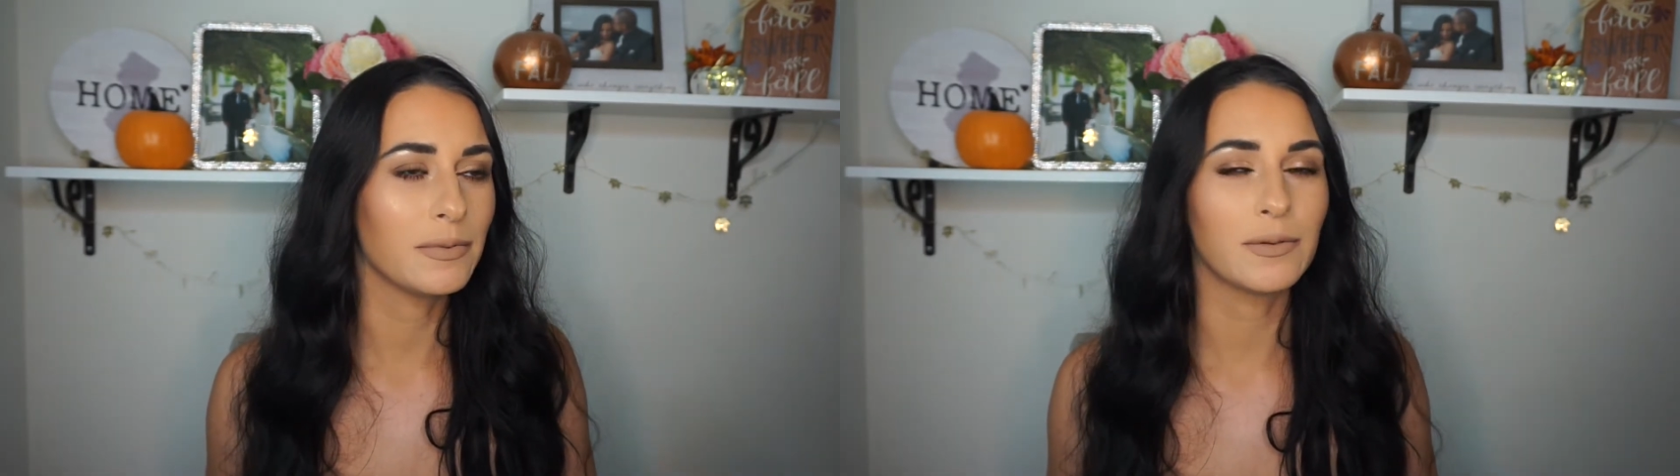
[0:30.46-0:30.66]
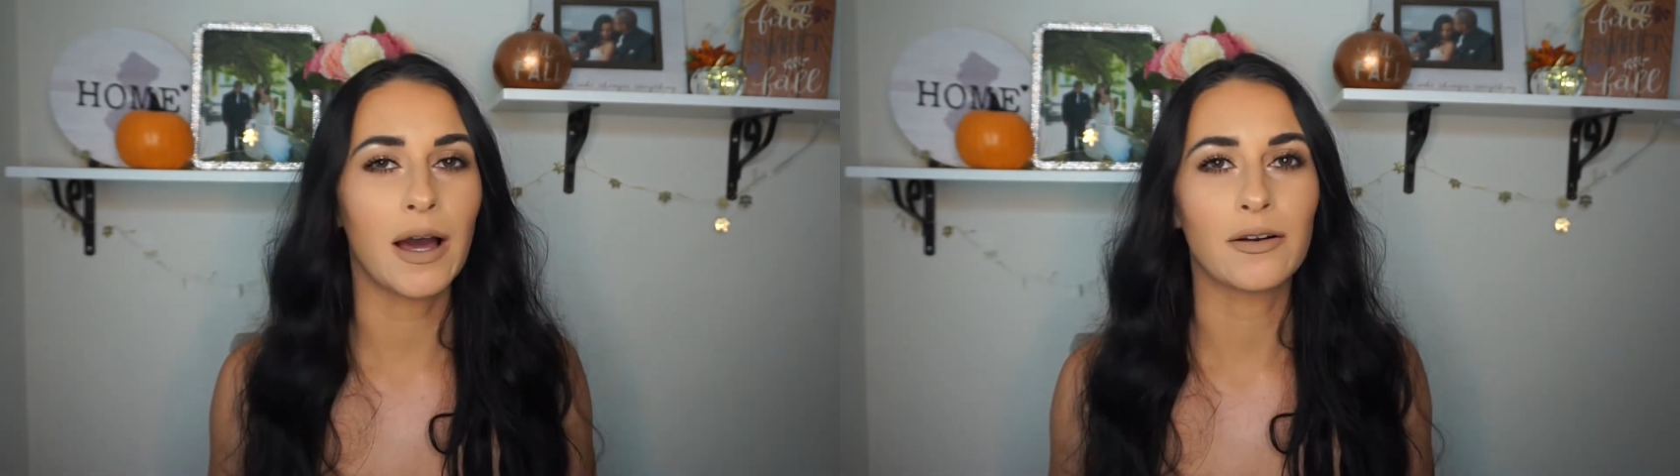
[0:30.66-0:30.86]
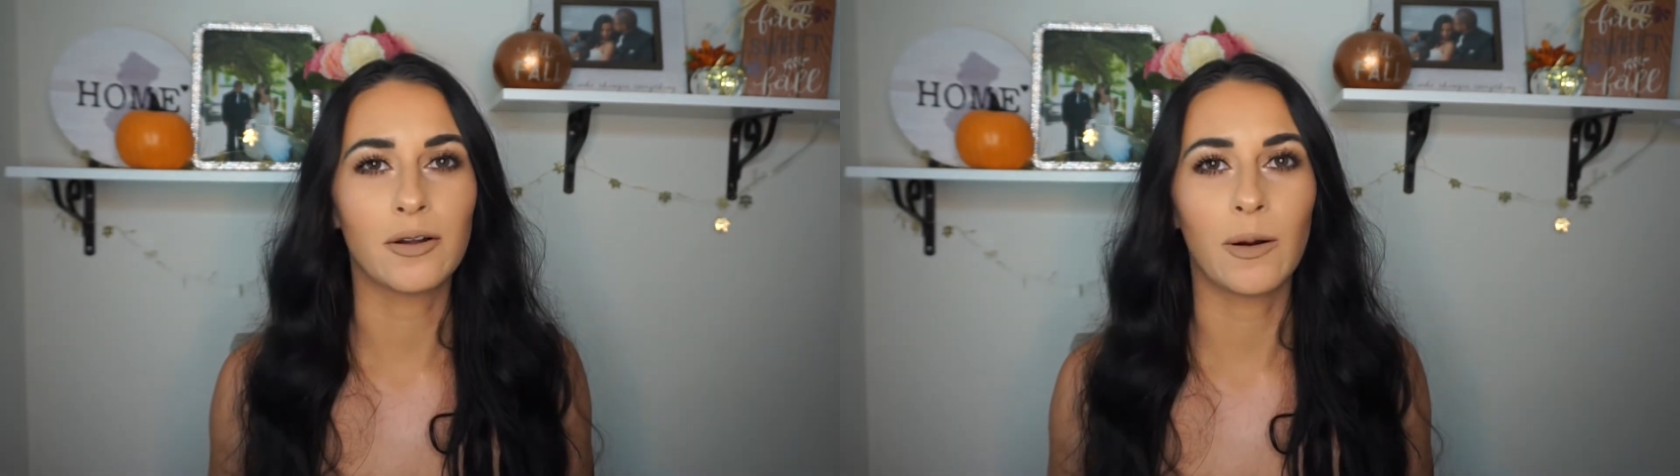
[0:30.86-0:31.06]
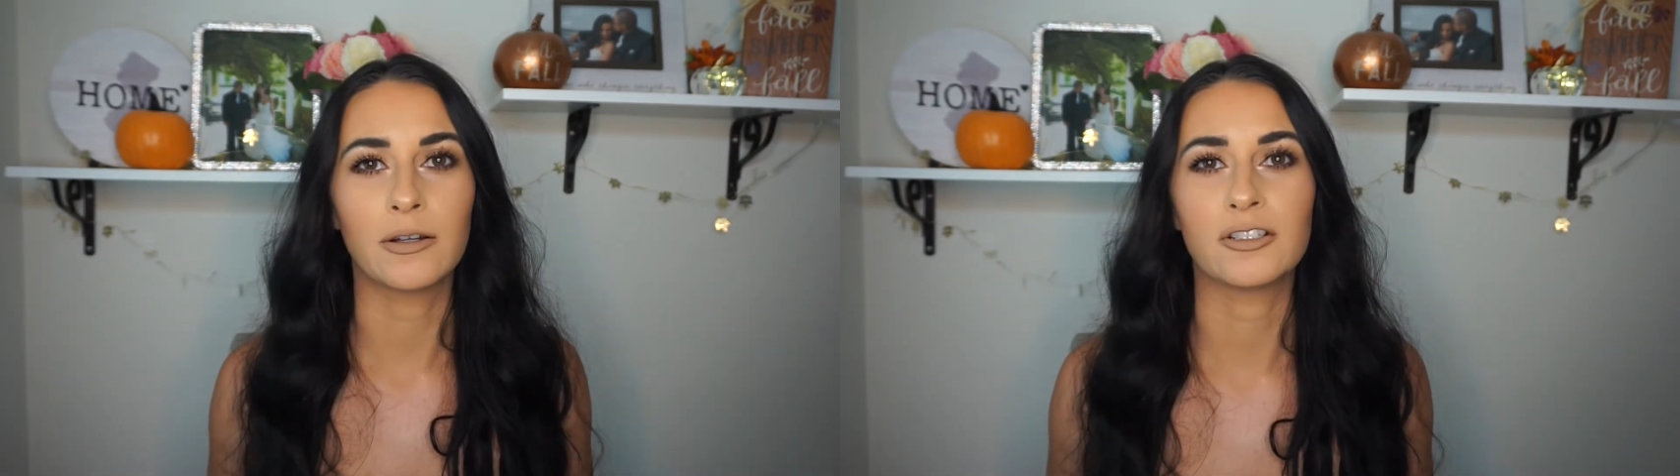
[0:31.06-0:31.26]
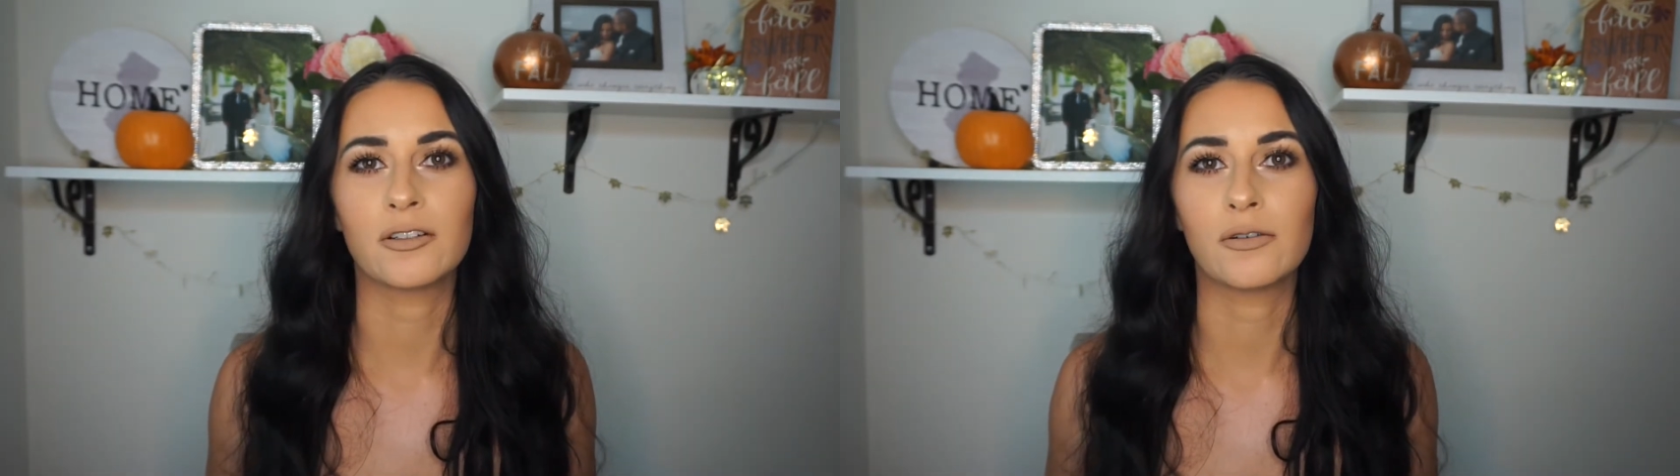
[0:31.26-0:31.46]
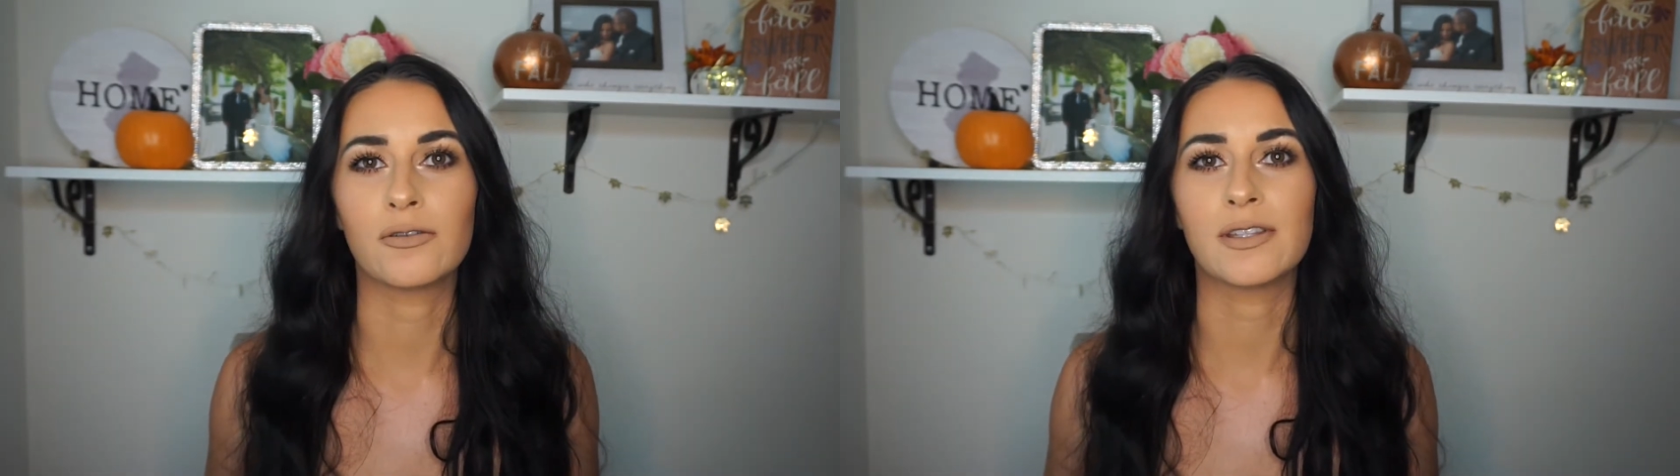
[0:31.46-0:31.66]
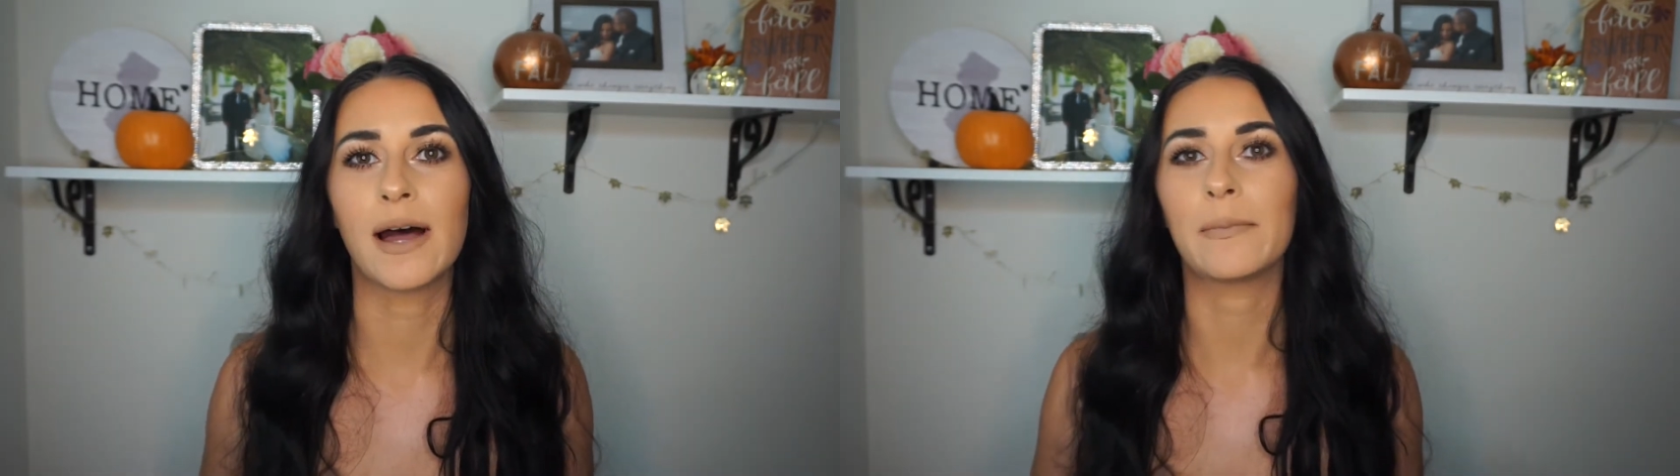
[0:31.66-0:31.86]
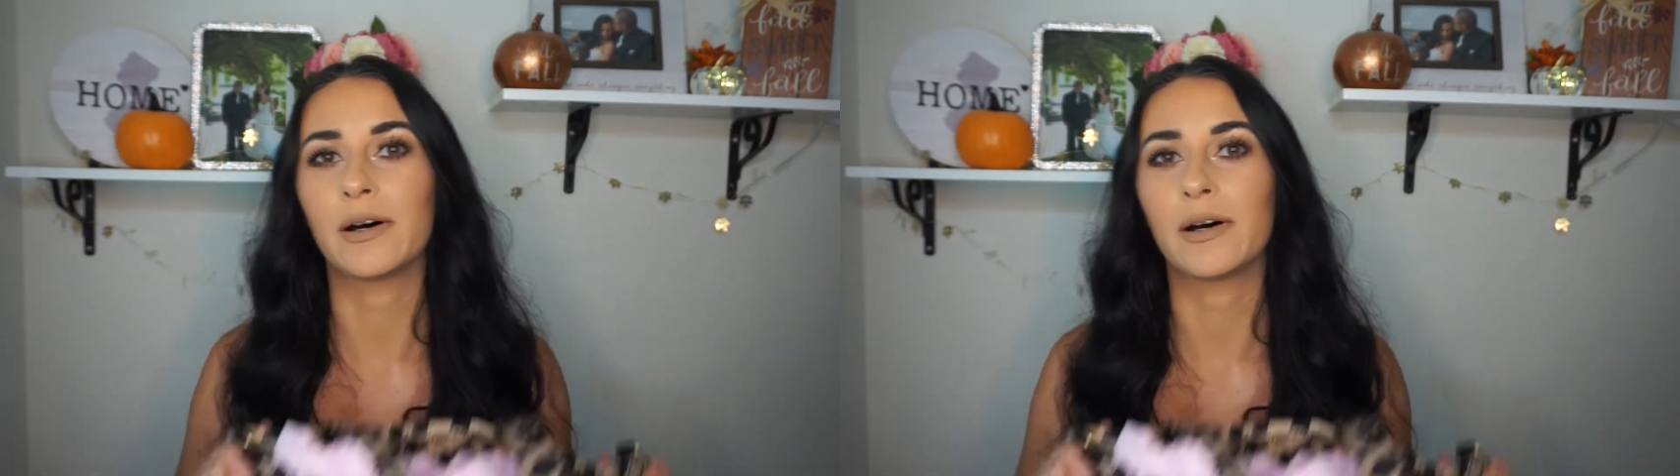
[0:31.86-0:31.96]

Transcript: I don't know, I just don't use that,